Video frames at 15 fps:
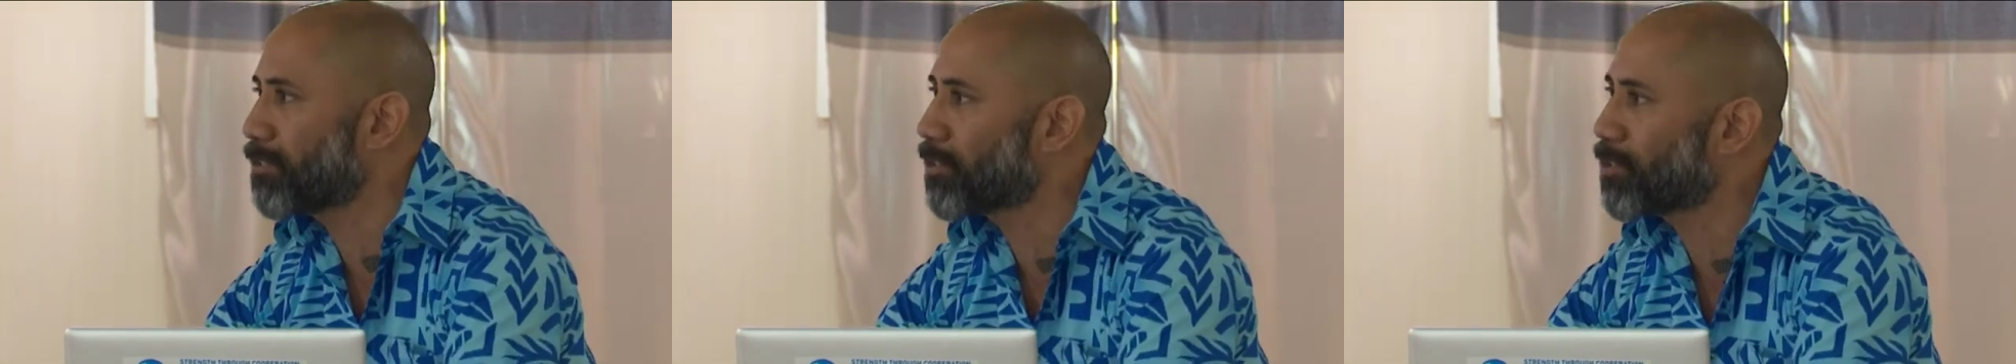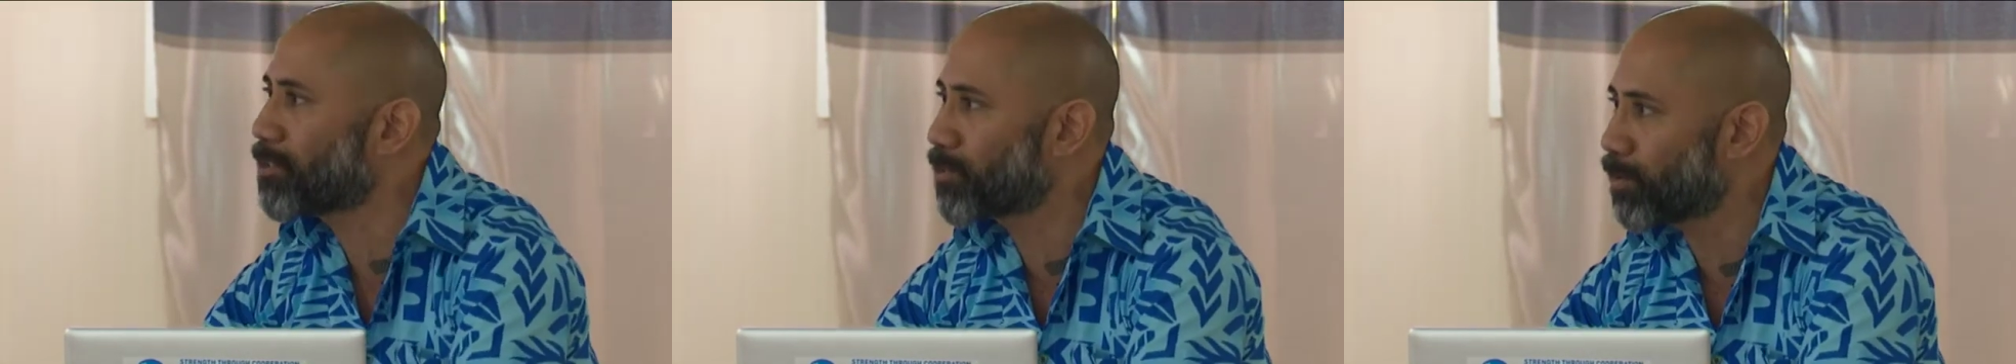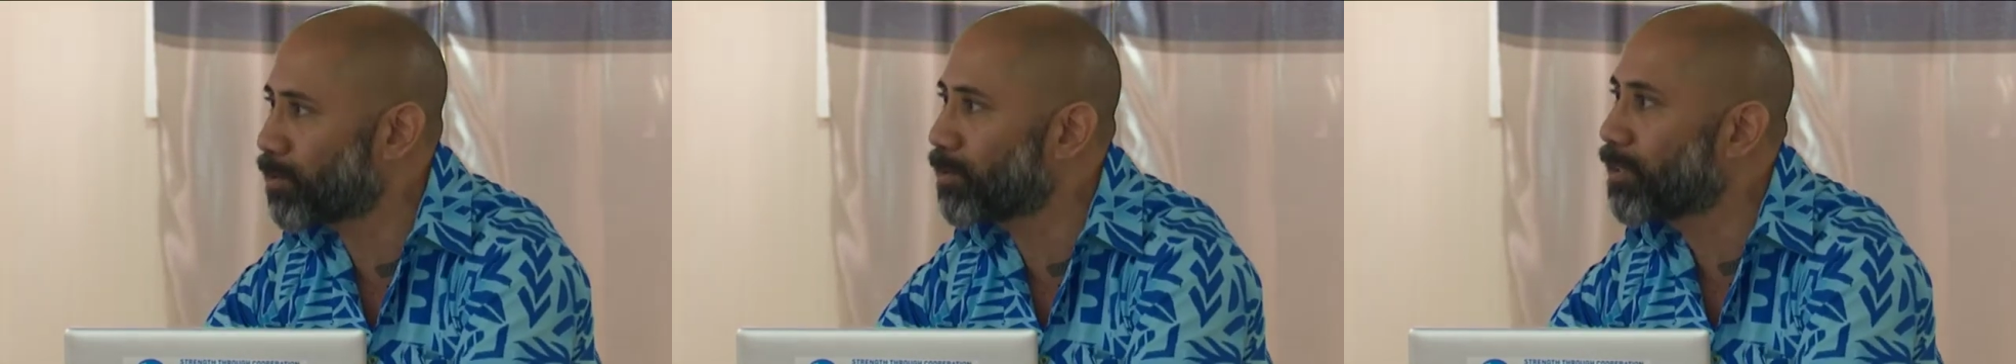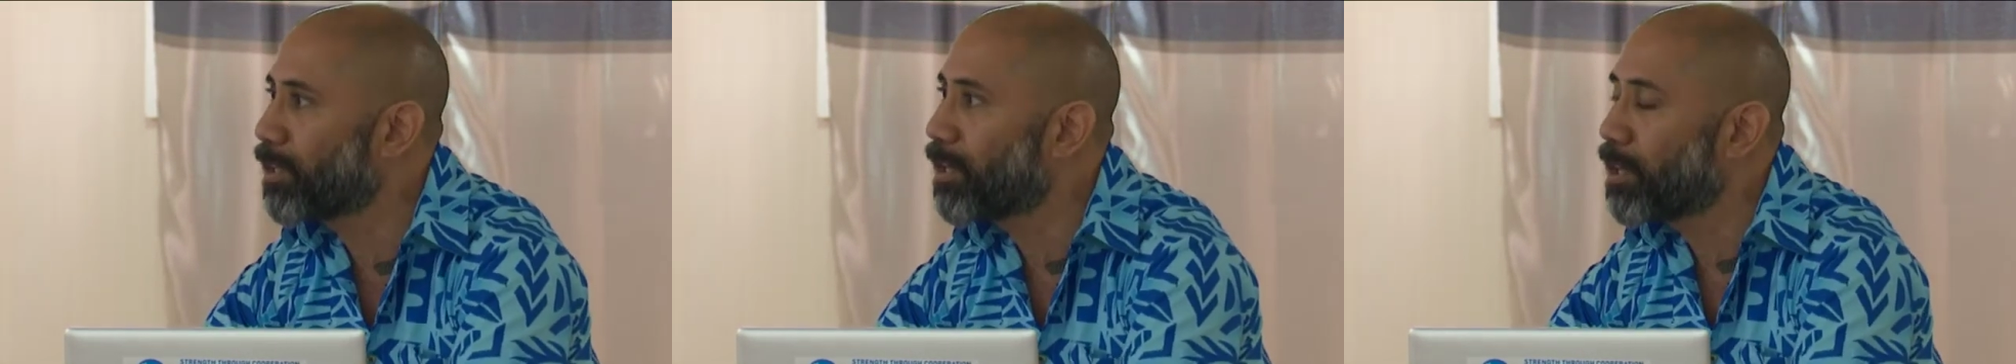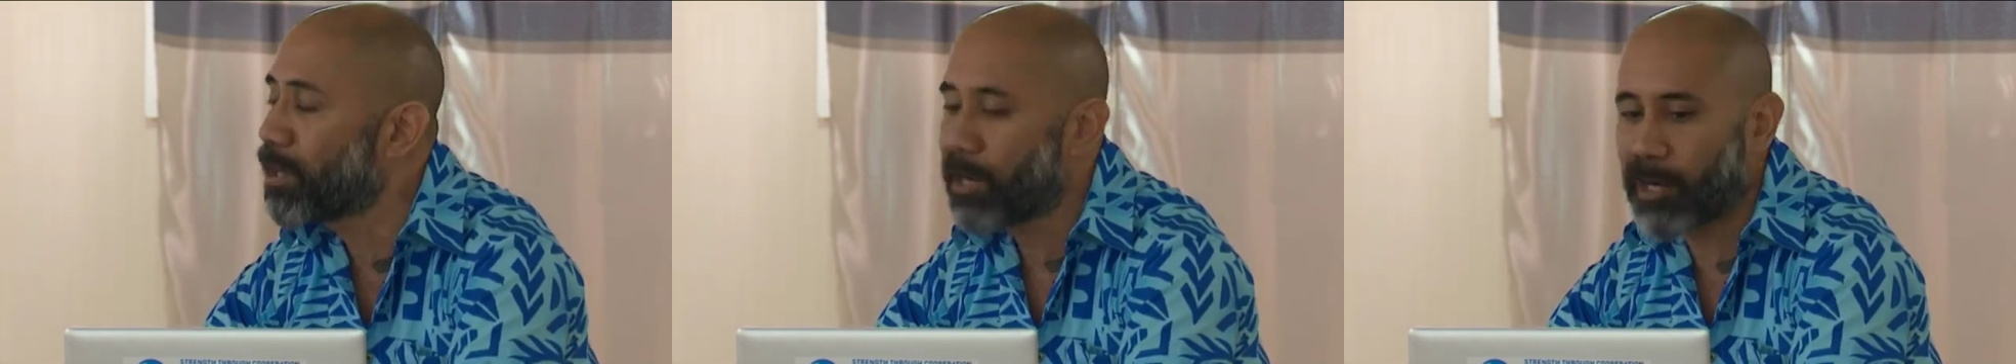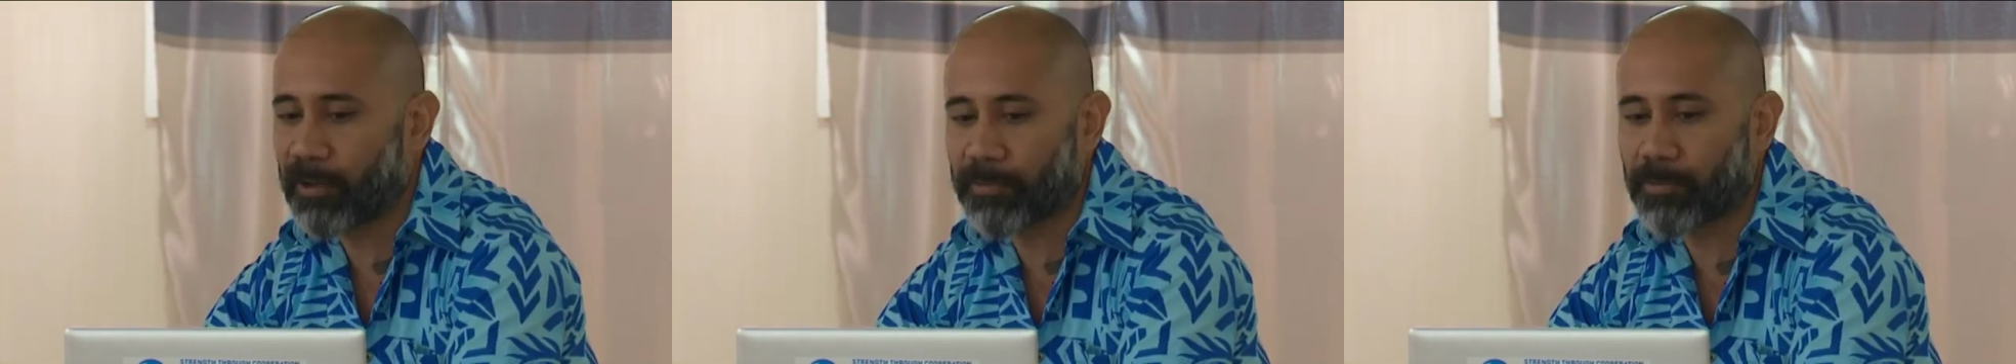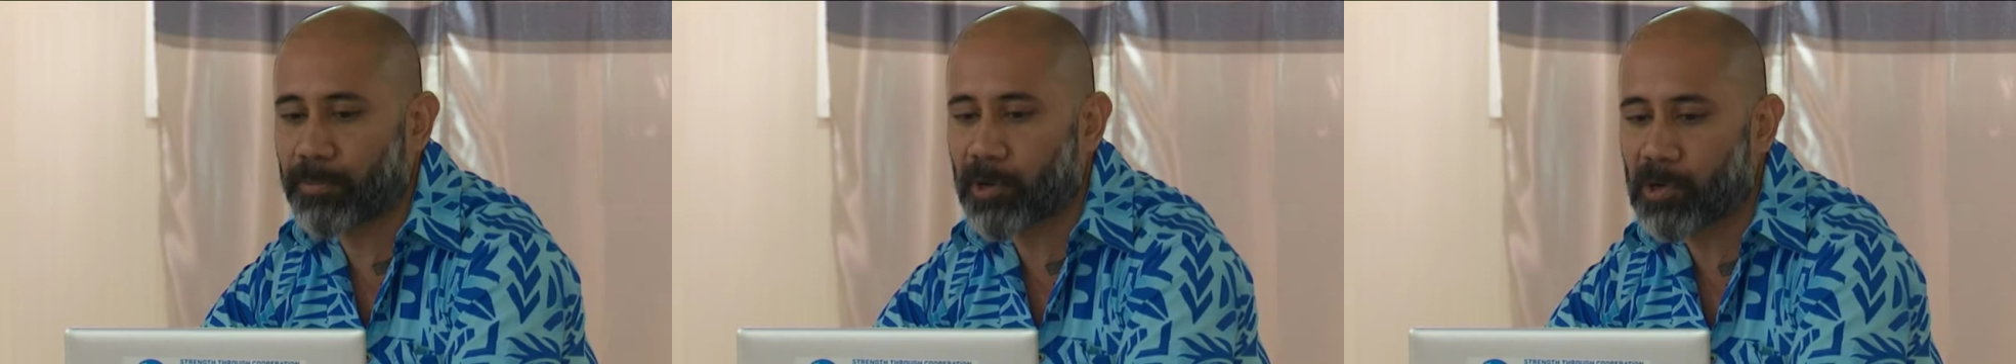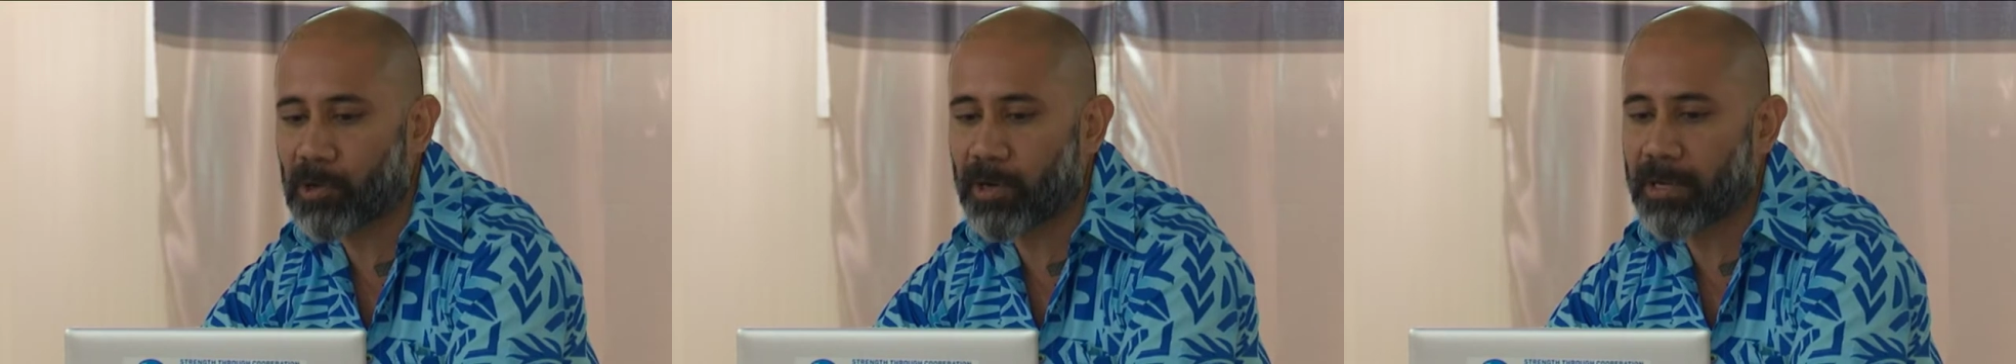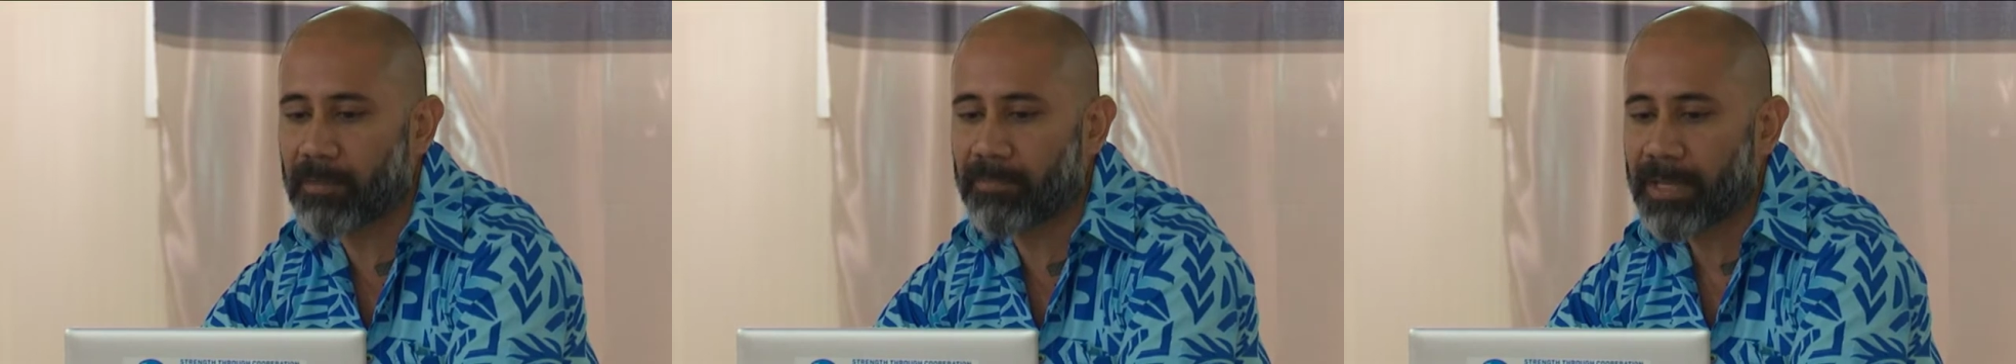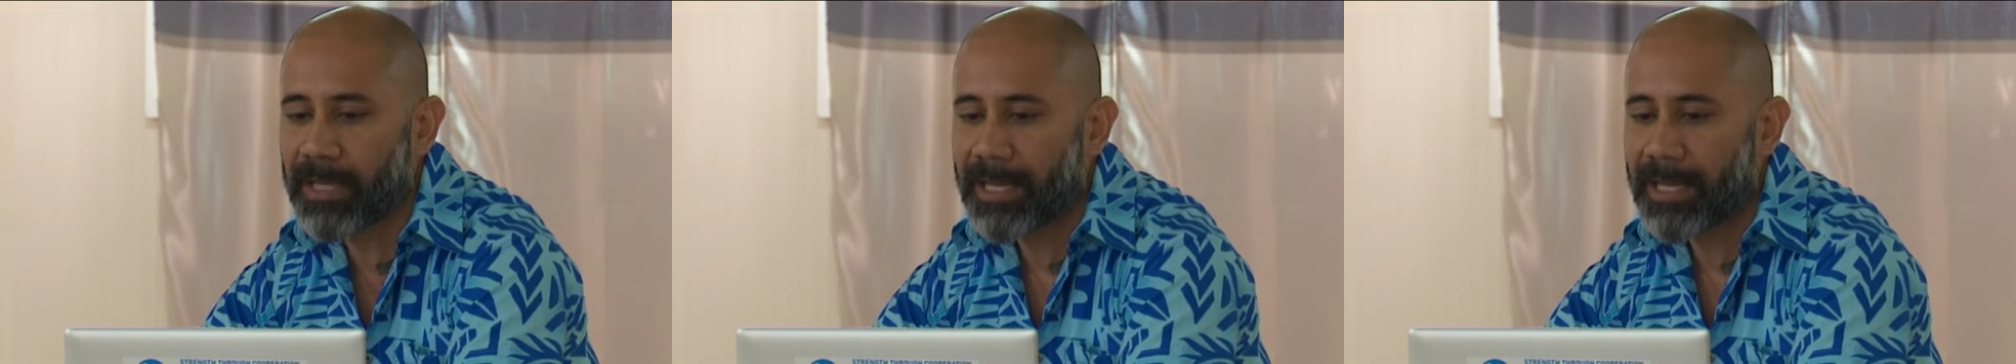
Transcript: control of the program